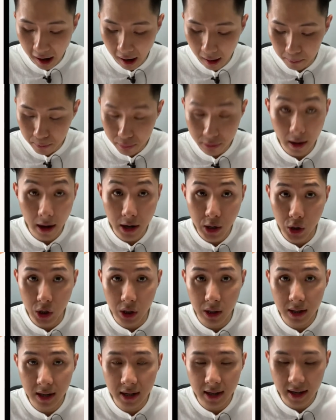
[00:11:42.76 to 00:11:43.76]

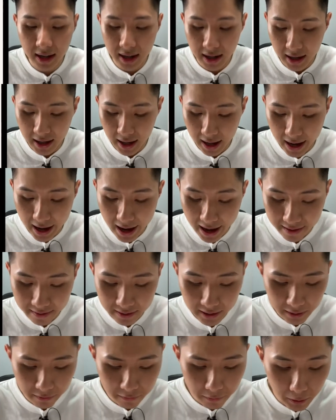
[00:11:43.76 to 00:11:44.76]
pressure.
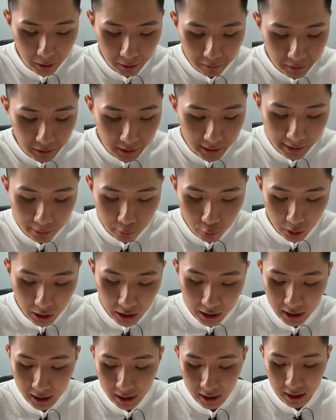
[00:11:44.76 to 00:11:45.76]
And for the first
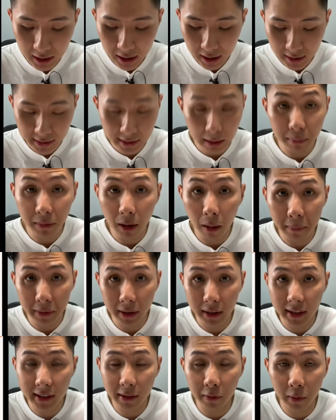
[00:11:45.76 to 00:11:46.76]
three
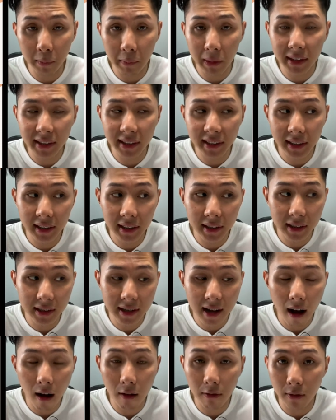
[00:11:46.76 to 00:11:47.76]
subtopics here, we basically
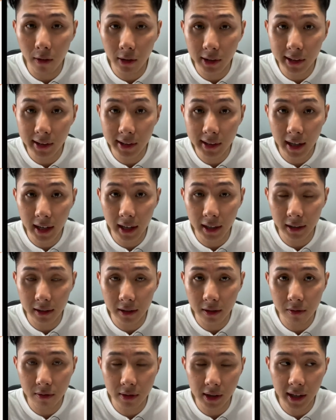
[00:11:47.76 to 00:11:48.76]
learn how forces can
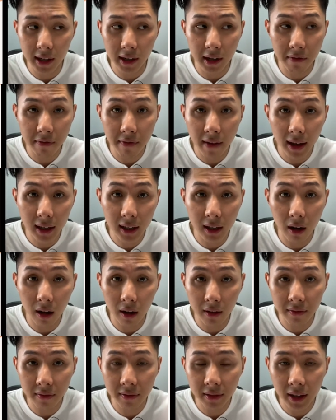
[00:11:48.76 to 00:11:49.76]
create an effect
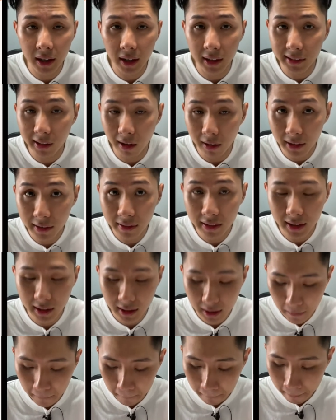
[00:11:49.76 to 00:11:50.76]
on a solid.
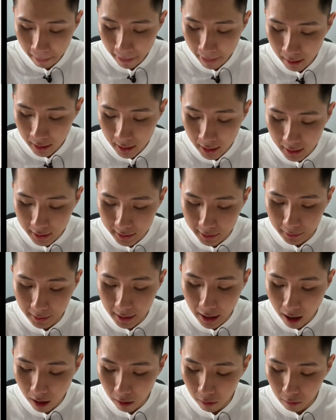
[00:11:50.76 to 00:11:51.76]
So
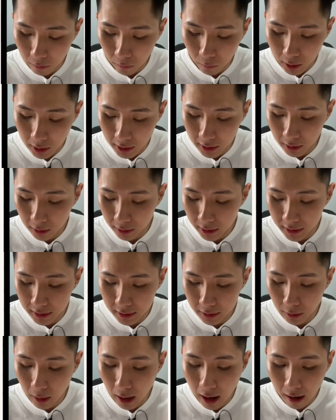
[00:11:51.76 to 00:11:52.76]
now we're going to look
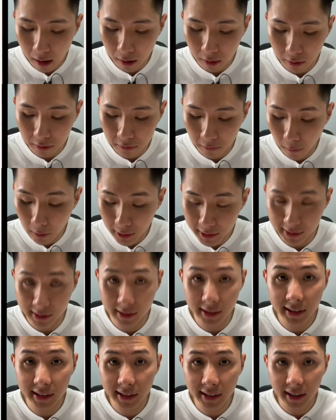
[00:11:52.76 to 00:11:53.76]
into how
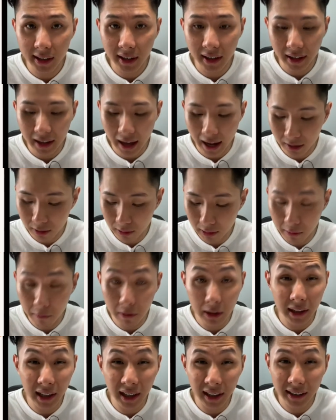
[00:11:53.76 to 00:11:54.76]
forces actually
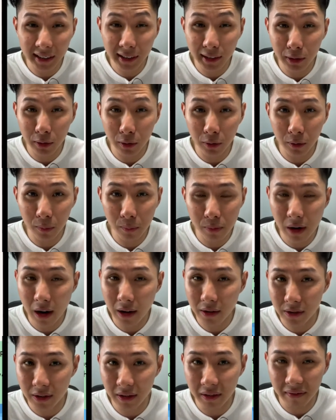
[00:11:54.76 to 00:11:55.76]
relates to
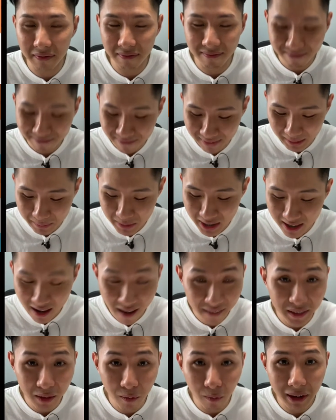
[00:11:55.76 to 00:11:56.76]
pressure. I mean,
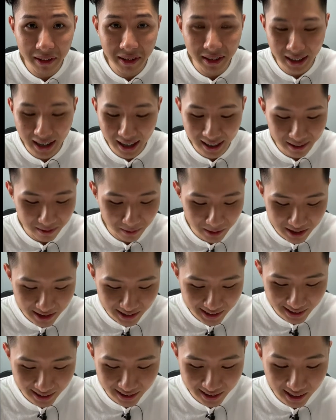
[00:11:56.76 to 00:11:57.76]
not the one you get when you're
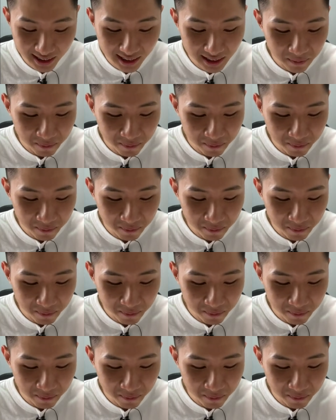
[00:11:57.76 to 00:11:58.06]
studying.